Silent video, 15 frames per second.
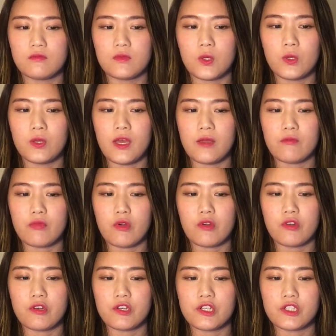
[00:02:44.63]
online
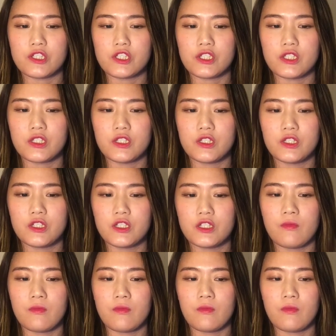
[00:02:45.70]
brokerage,
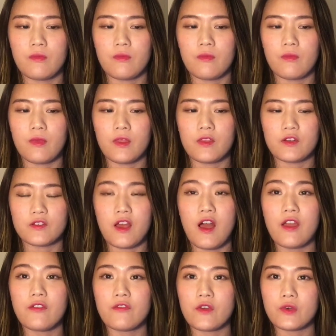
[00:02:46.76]
and there's
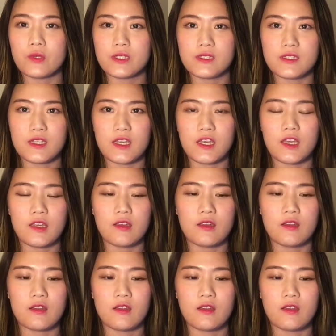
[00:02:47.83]
high frequency